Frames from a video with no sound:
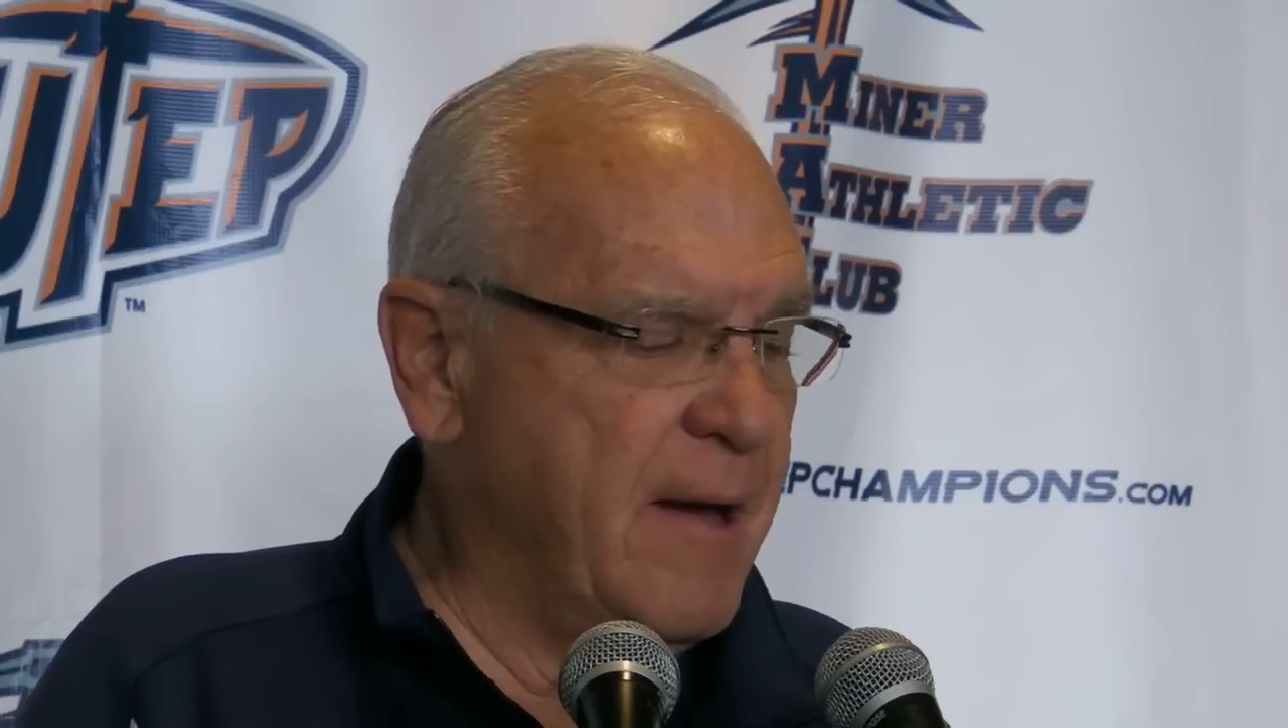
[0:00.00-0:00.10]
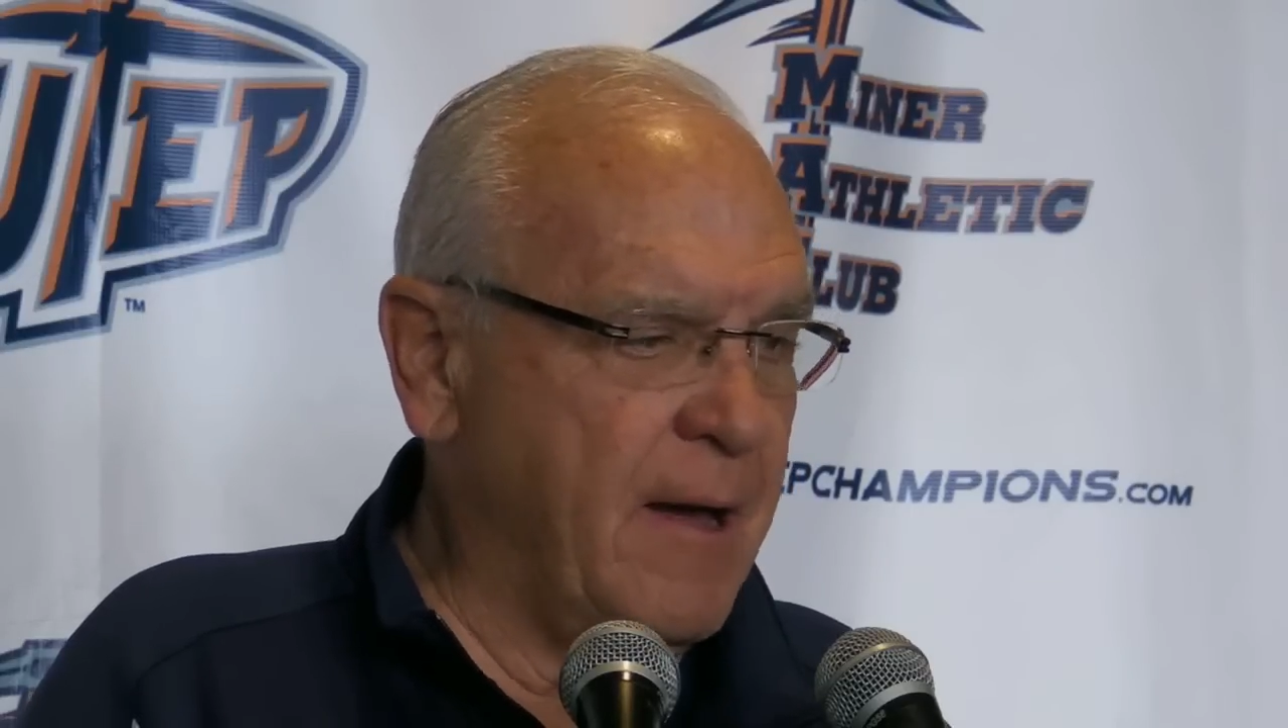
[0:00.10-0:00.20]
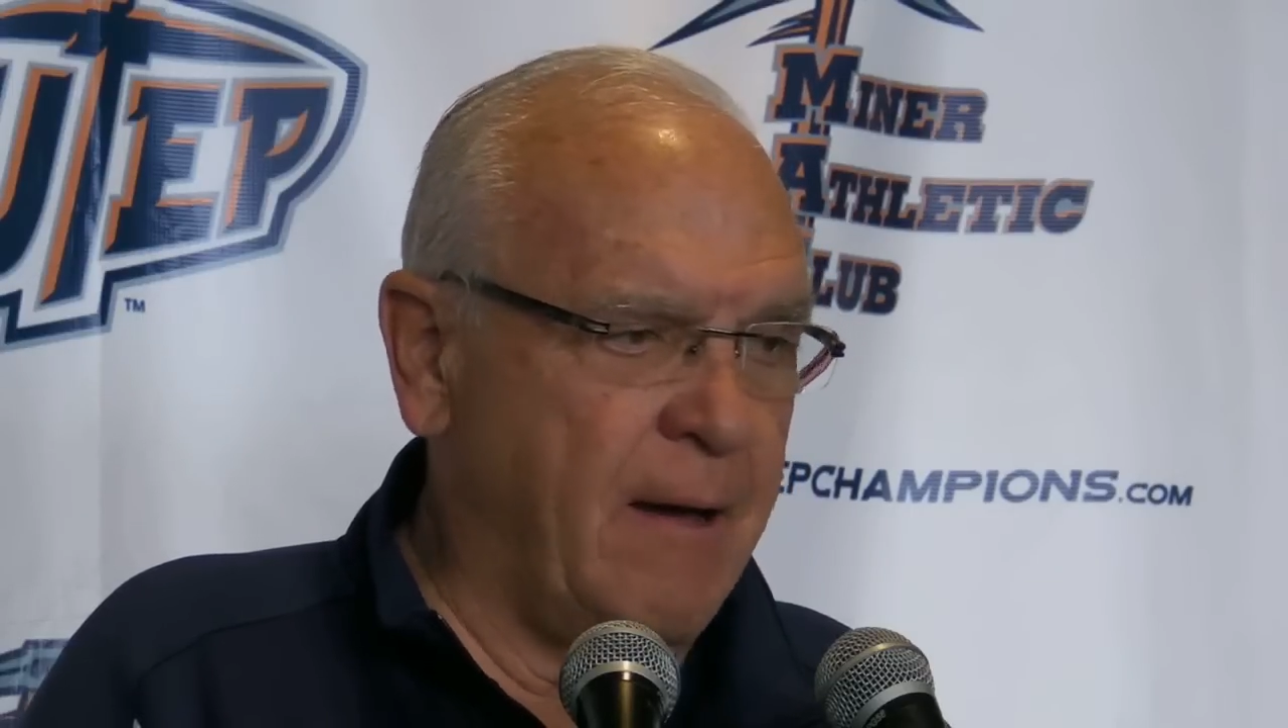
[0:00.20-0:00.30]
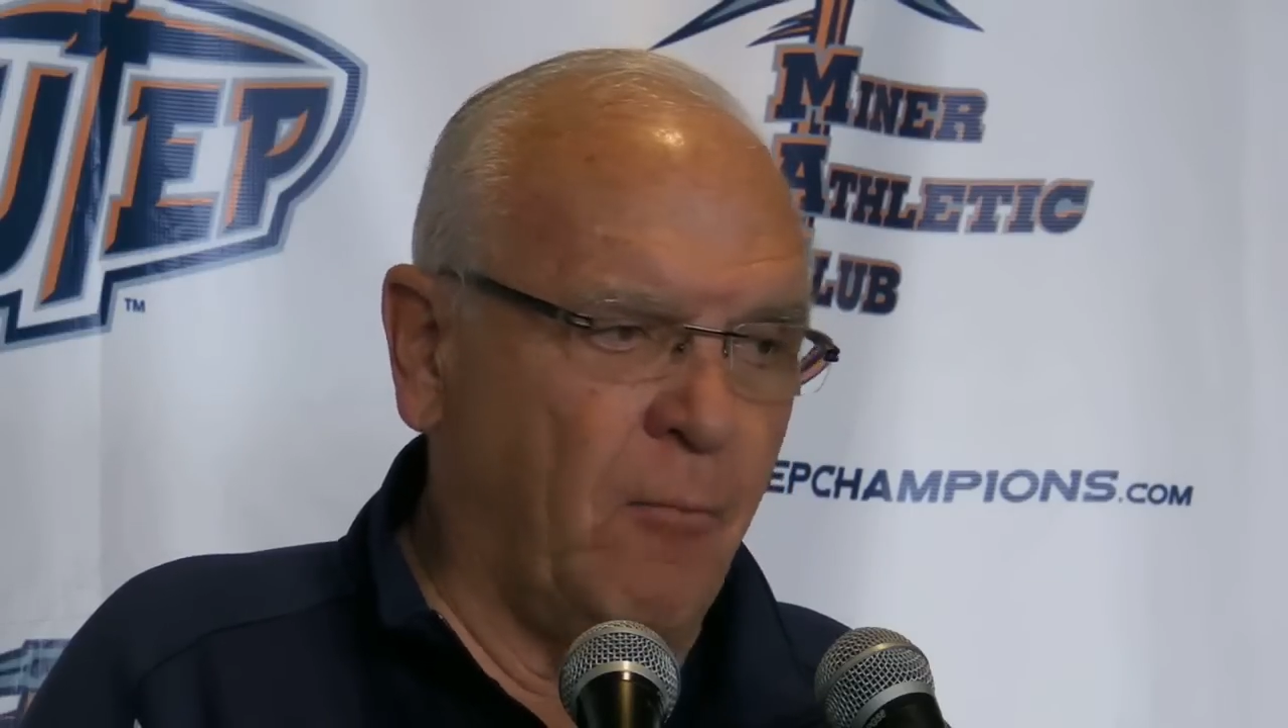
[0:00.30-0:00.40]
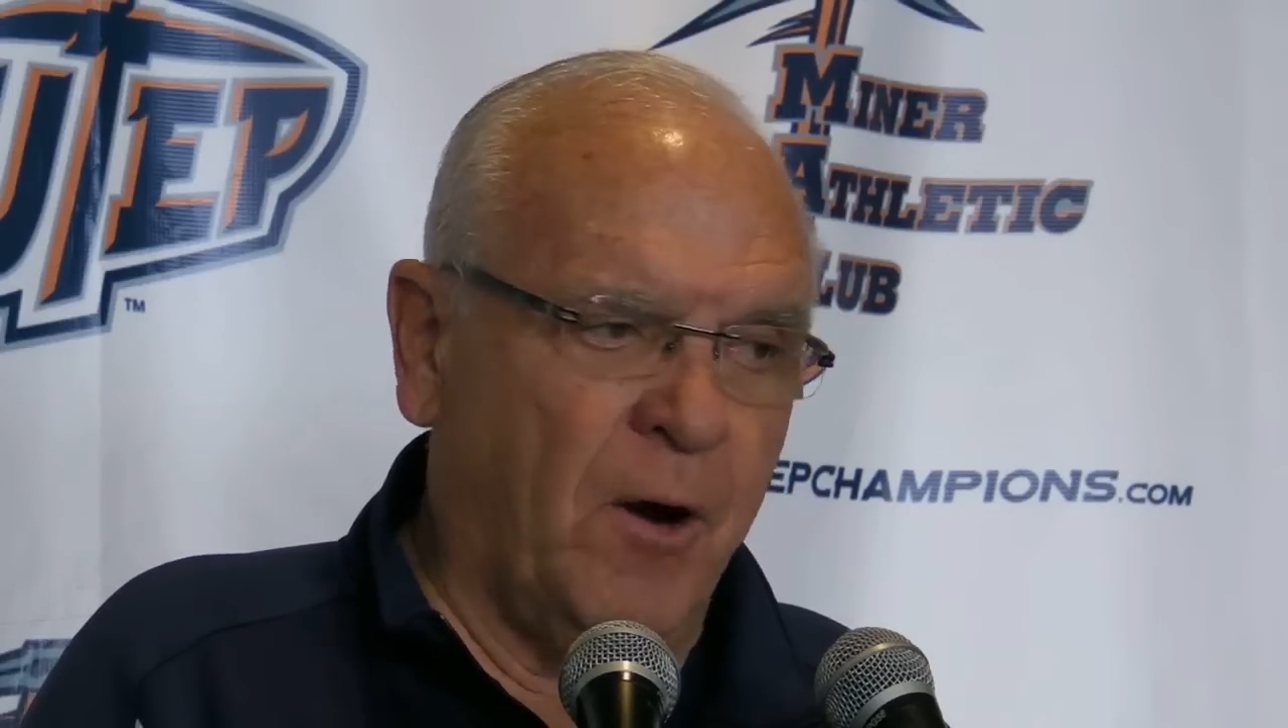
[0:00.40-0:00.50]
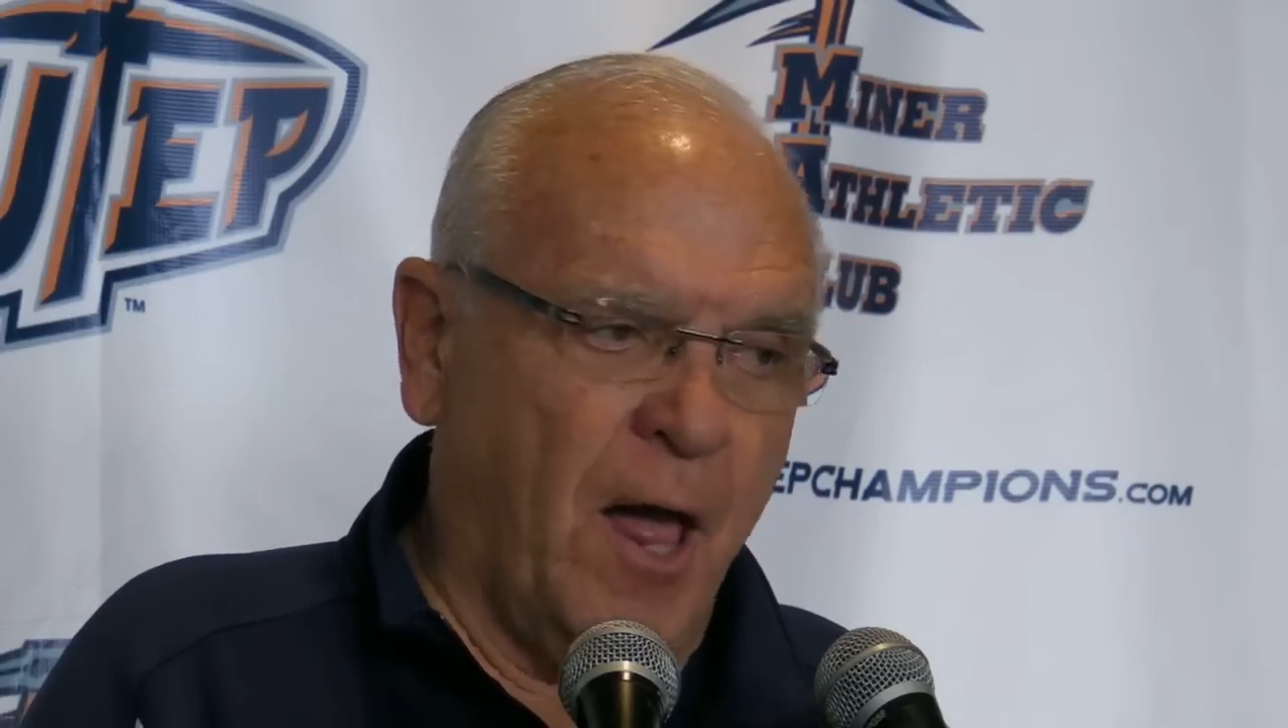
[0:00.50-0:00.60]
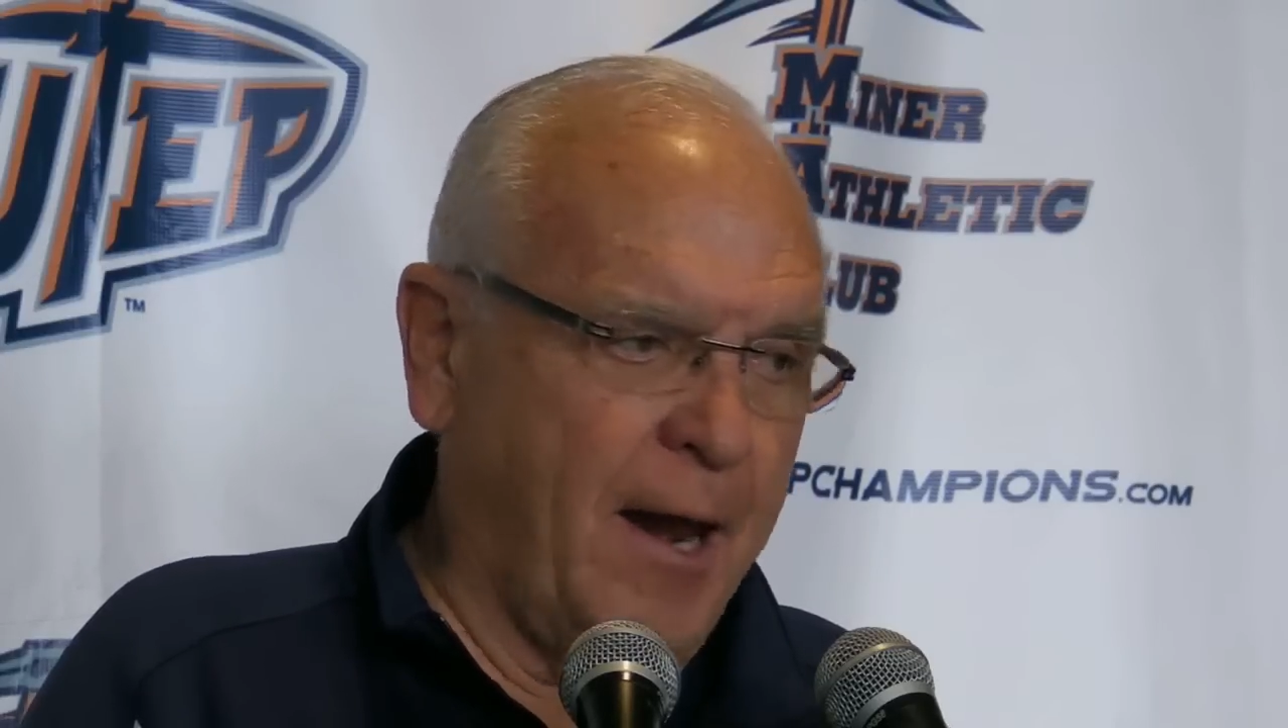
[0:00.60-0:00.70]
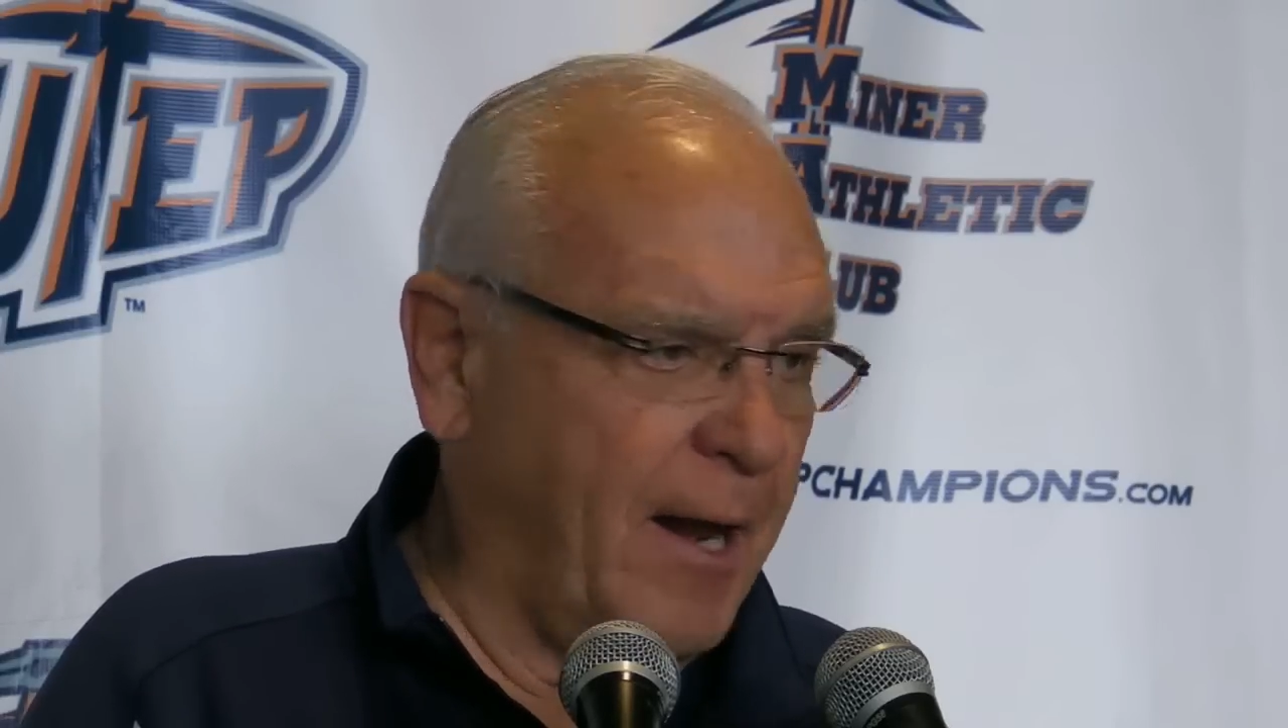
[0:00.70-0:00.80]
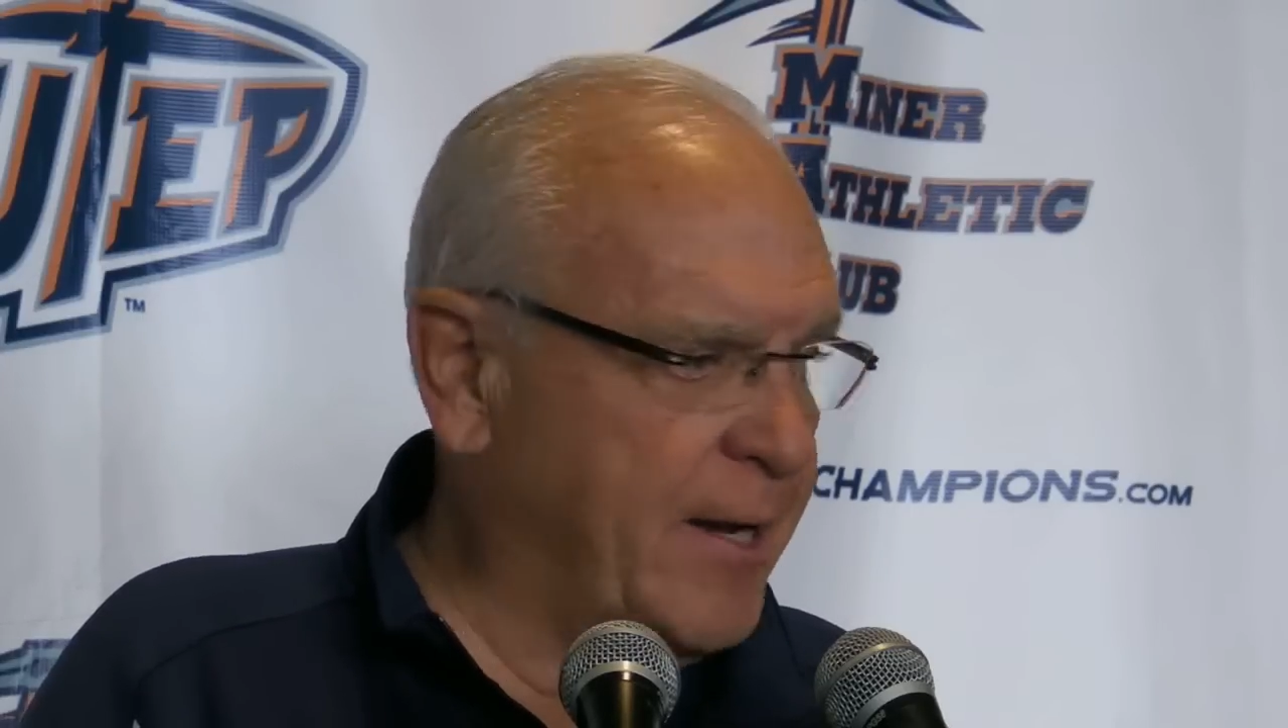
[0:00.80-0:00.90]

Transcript: We're not